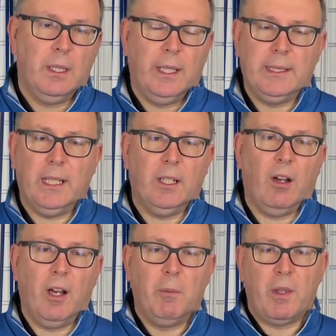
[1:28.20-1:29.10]
Is it an
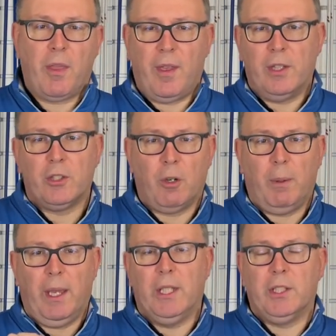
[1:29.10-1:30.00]
iron with a thin top
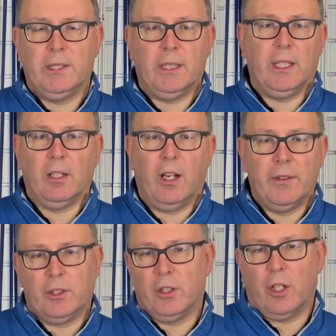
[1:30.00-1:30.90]
edge? Is it an iron
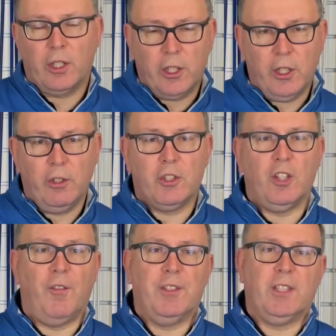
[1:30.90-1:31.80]
that's got a huge
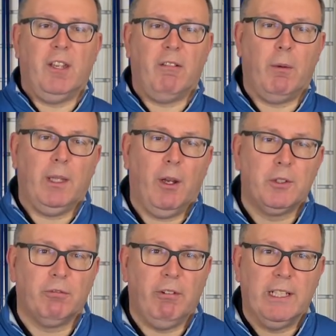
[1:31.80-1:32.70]
surface area with loads
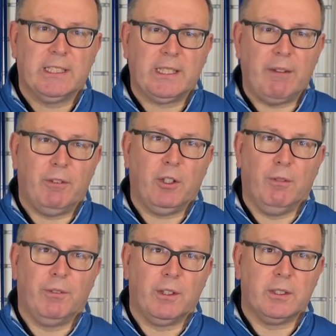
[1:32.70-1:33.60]
of real estate for
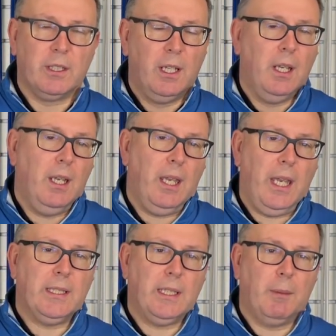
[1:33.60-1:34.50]
confidence?
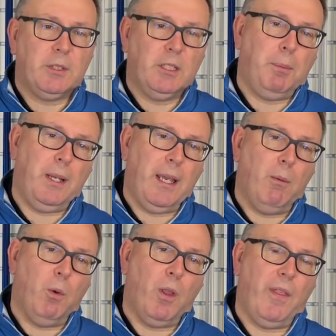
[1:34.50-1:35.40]
It's up to the player
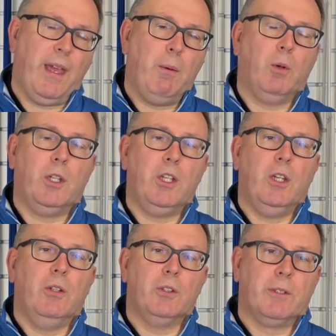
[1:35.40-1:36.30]
what they want to
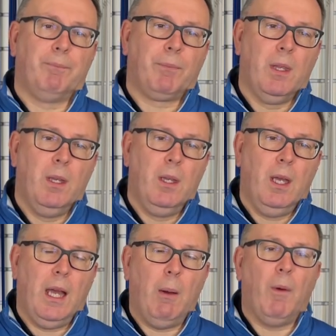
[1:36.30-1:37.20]
use
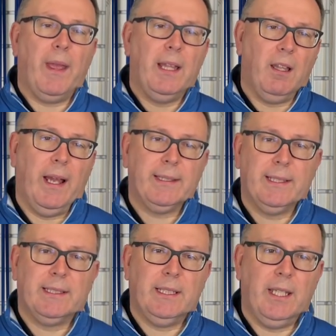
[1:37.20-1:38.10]
and what they like to
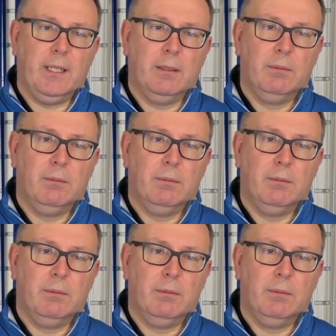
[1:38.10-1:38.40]
see.